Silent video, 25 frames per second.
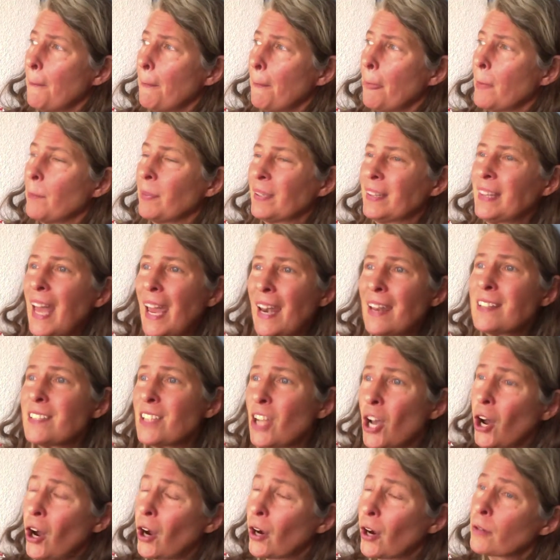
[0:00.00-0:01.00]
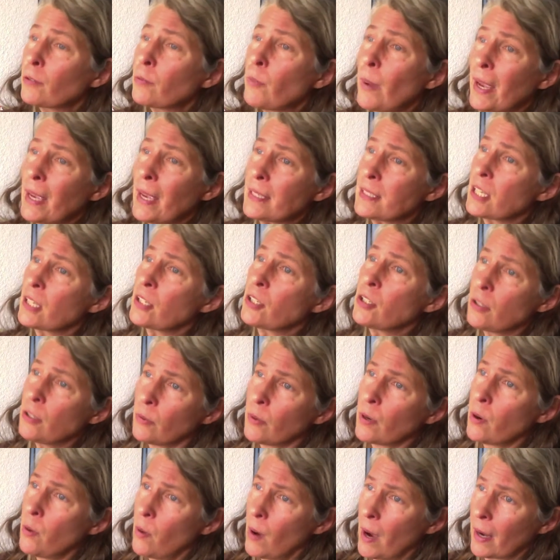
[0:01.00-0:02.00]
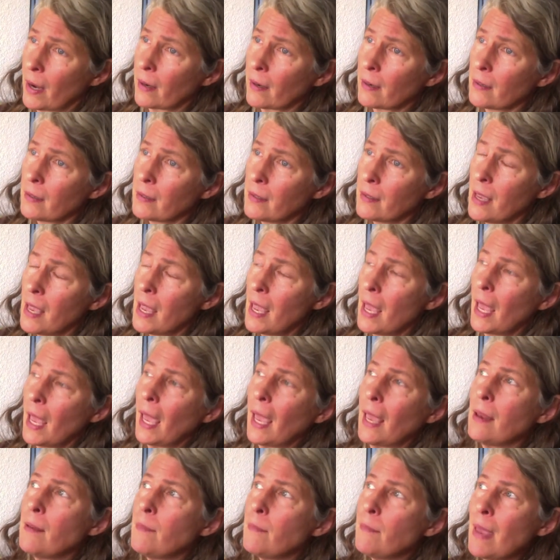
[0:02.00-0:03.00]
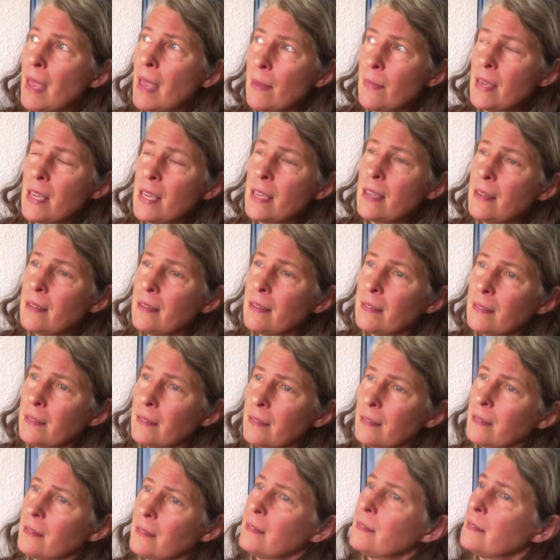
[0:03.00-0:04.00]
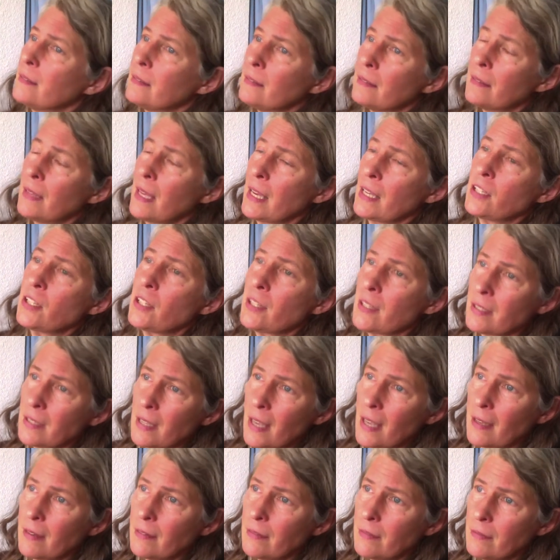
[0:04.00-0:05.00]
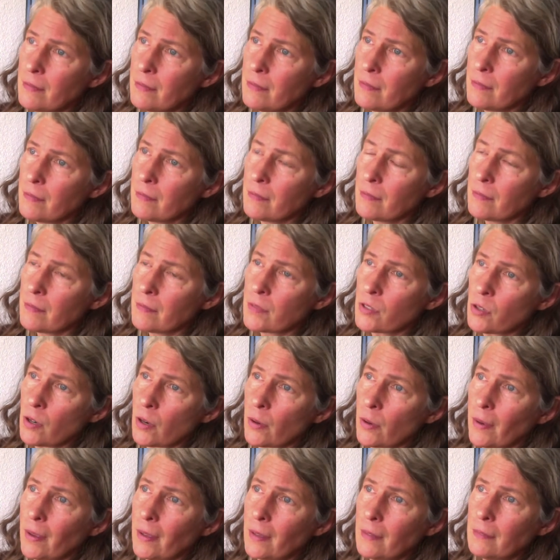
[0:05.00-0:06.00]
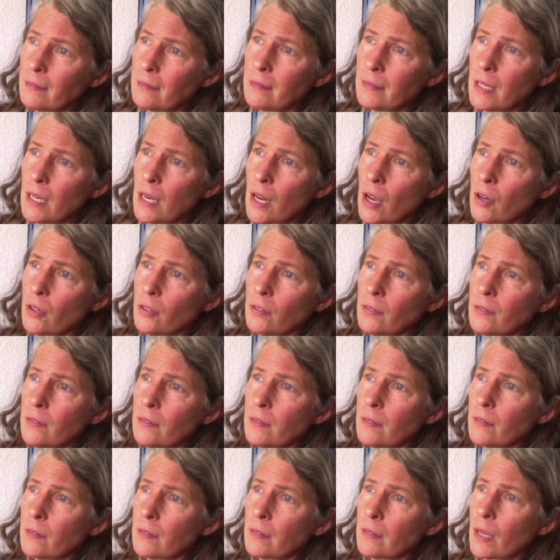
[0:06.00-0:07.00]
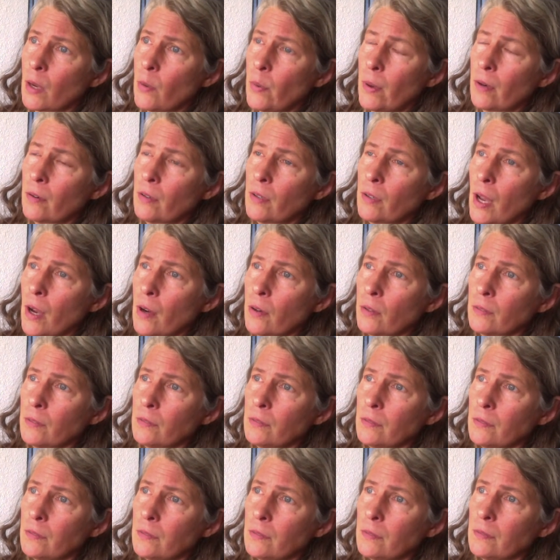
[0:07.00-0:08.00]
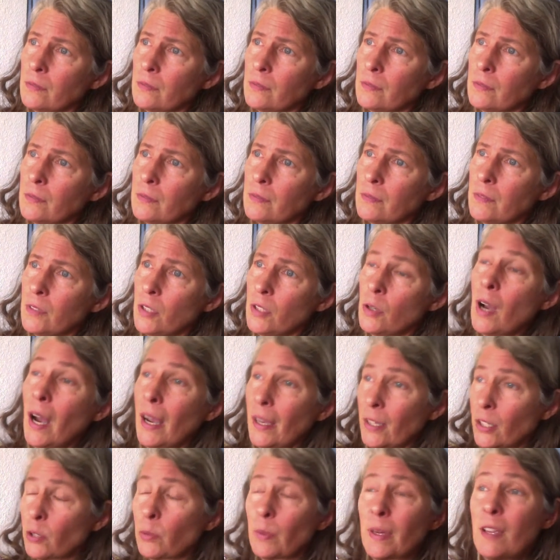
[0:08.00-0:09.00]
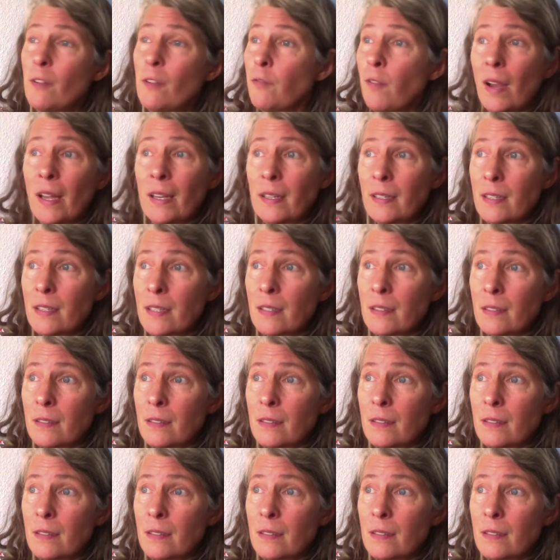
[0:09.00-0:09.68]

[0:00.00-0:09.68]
But that is a hard way to do a choir. And maybe they just said, screw it, like, we don't know. You got your refund.